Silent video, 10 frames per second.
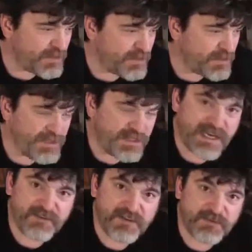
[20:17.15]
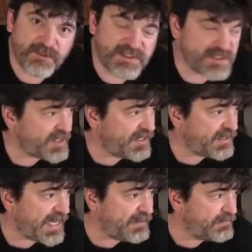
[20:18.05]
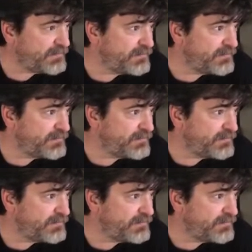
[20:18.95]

think when you have influences like that,